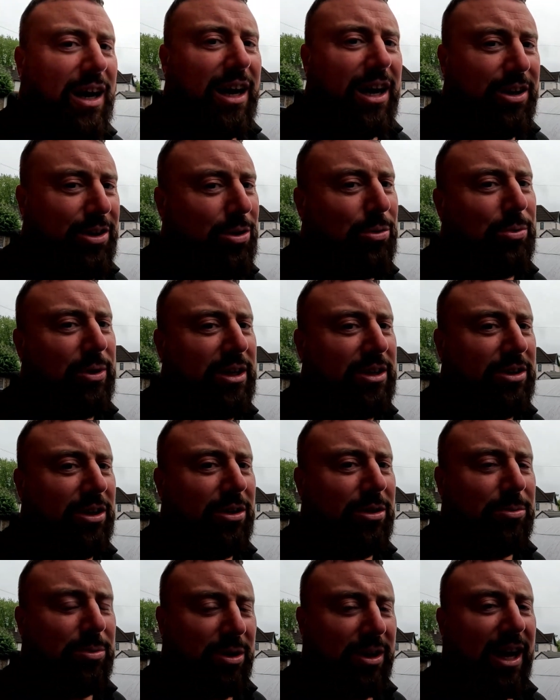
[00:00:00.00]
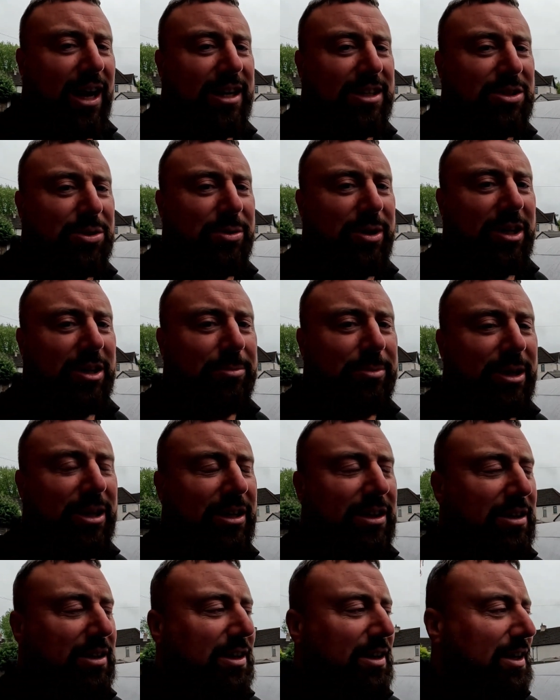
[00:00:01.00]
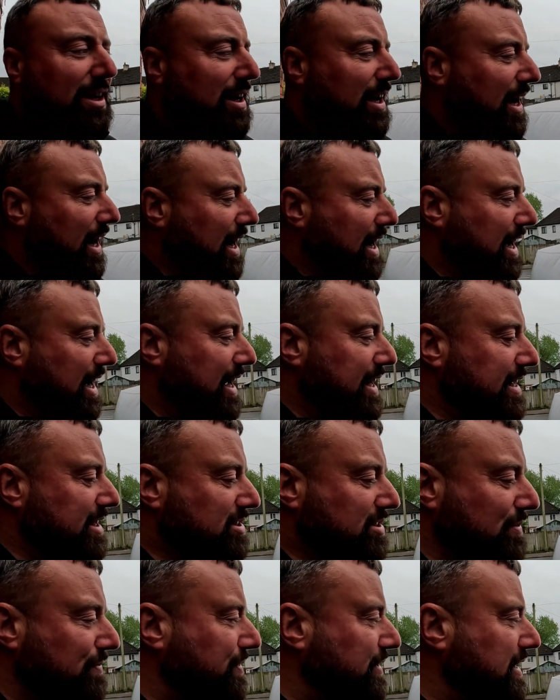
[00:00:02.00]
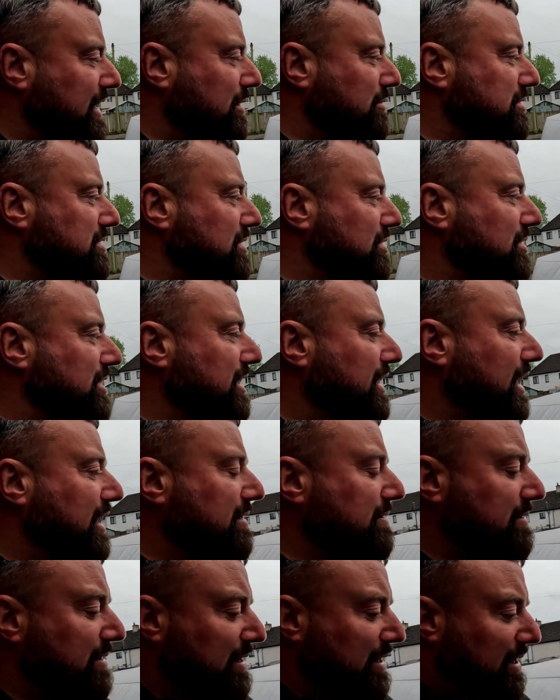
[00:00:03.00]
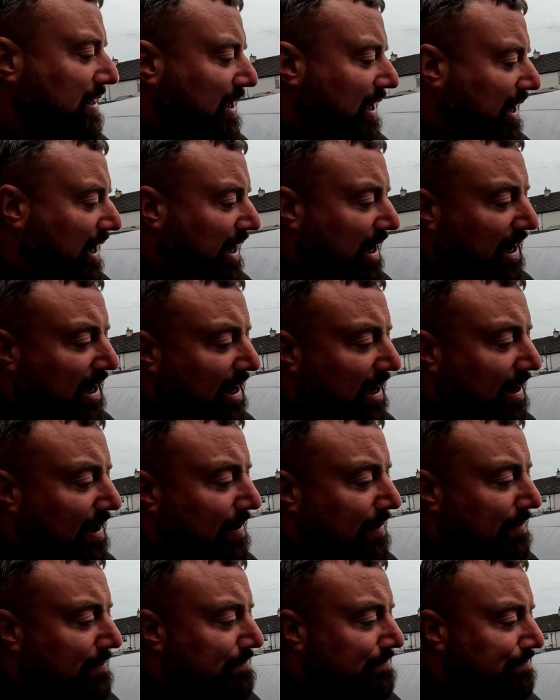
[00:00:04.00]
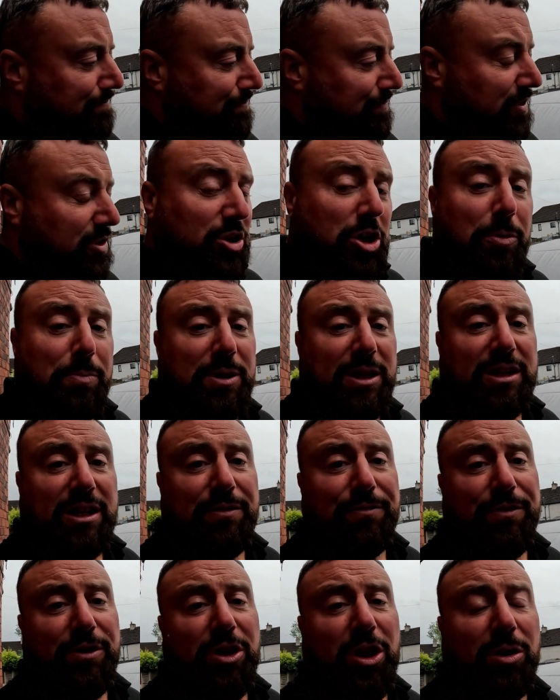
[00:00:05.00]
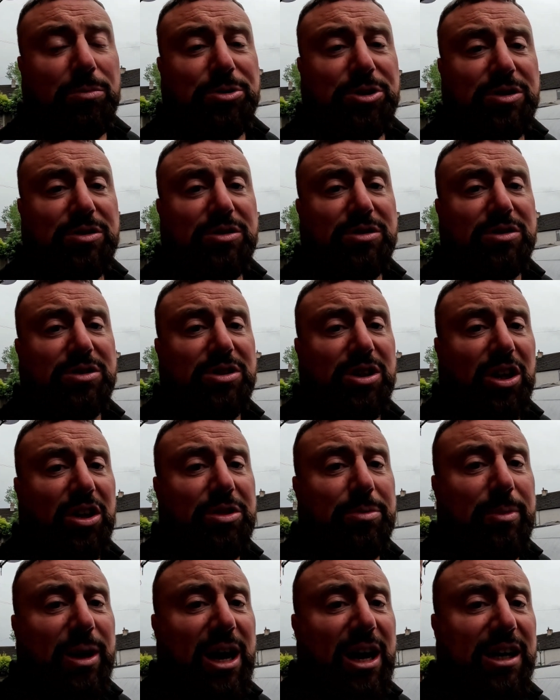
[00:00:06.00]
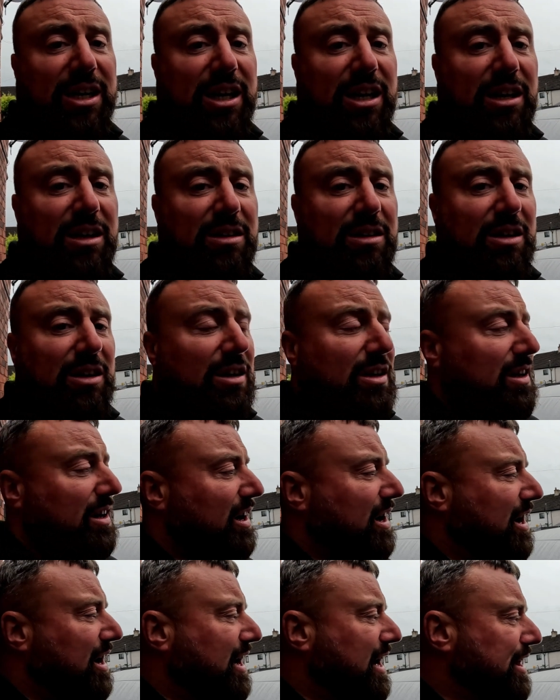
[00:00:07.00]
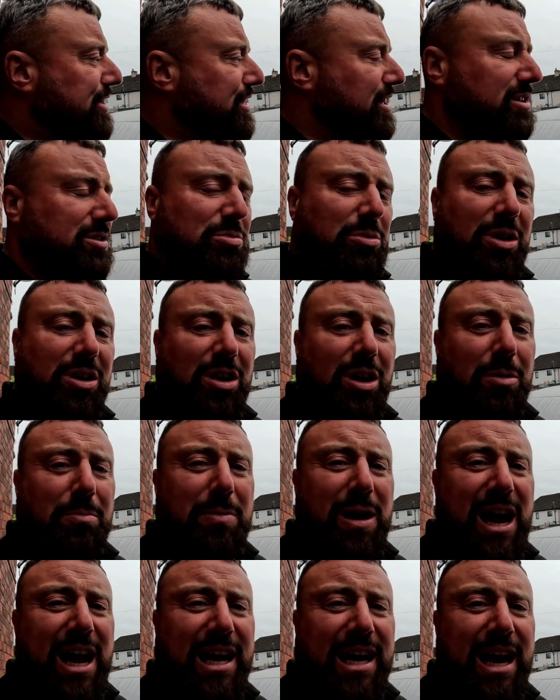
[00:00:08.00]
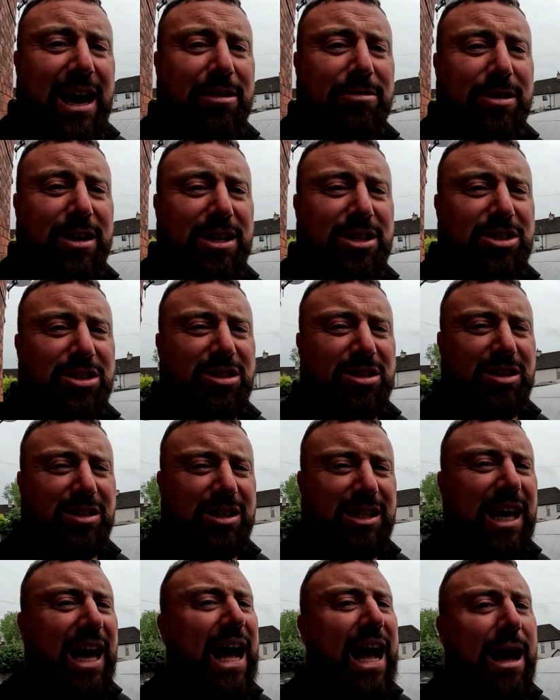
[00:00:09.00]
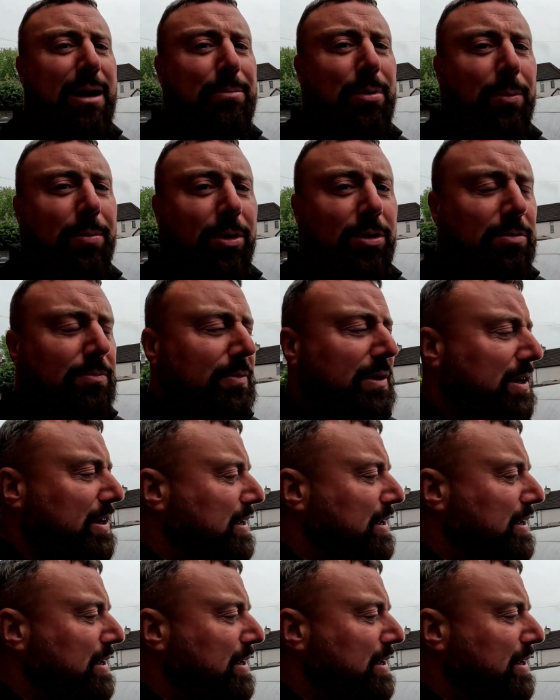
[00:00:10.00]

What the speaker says: I know we do, we'll get into it in a minute. And it's something that I was looking at. There's a couple of different options on the market. I think there's one called My Garage and the Car Bubble.